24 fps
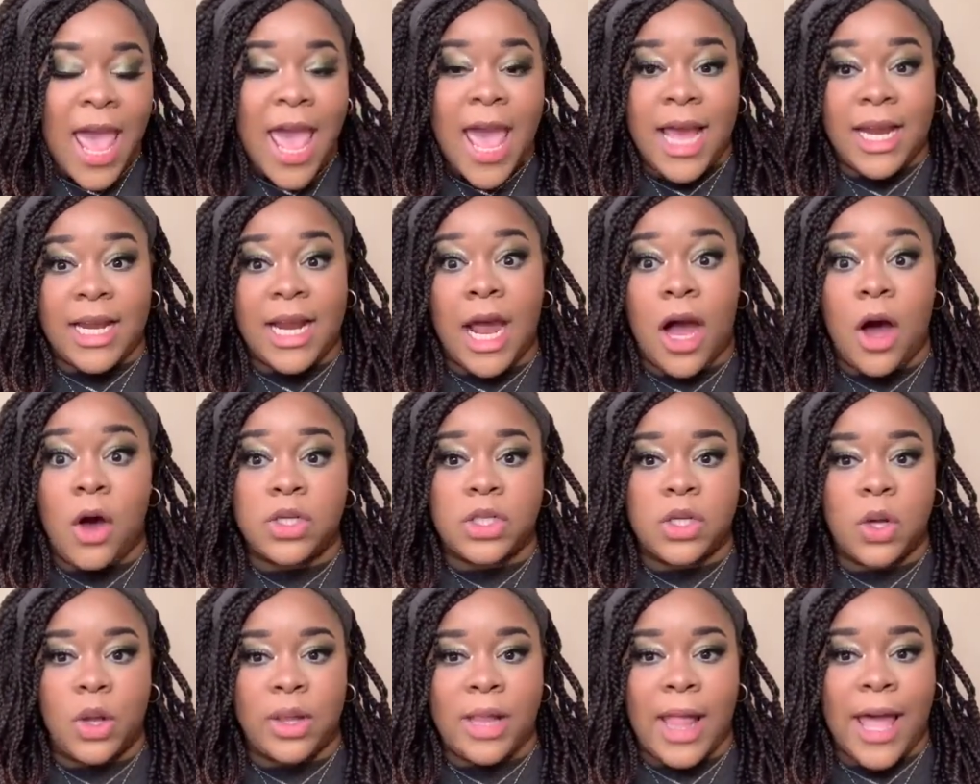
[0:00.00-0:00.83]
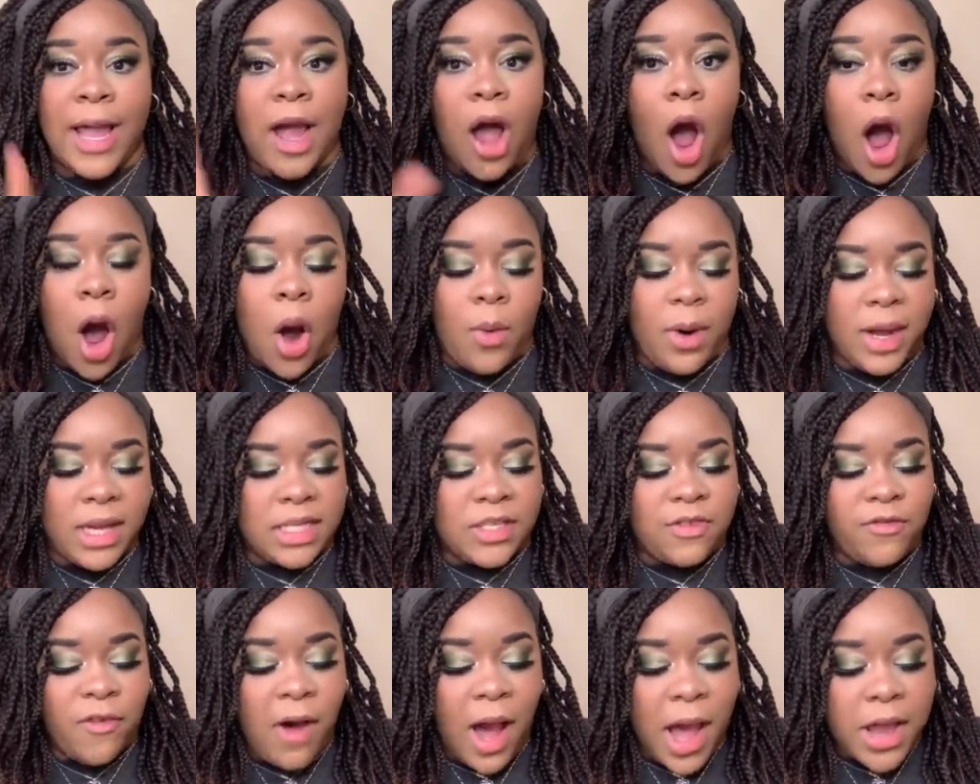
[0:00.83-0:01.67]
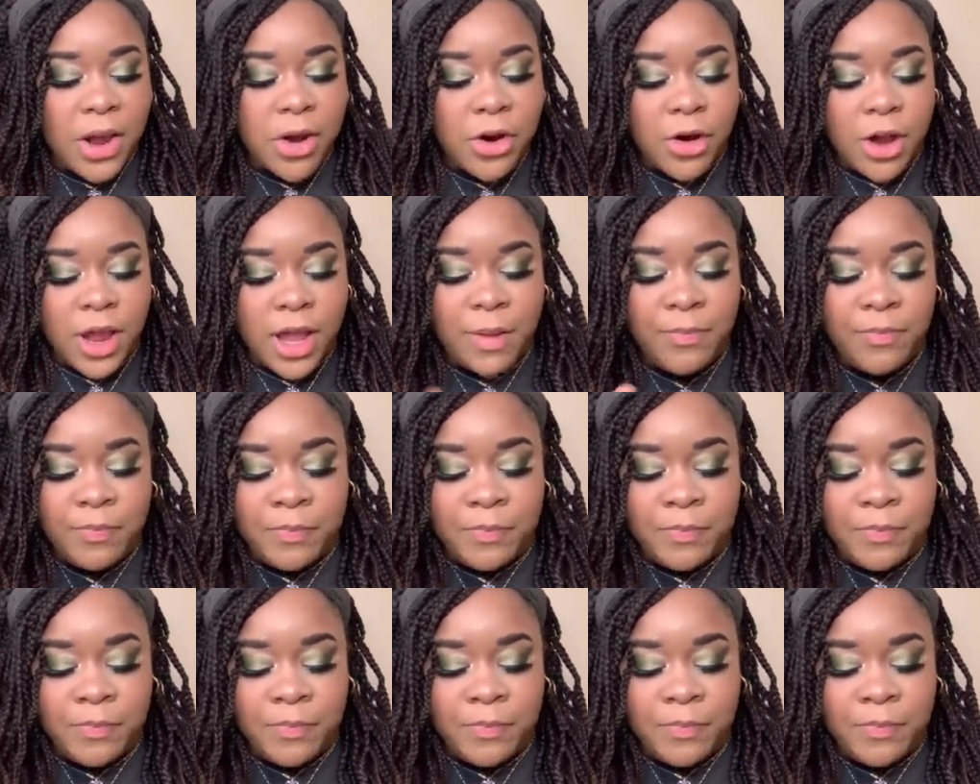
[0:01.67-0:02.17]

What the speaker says: And I also like Always Fiery.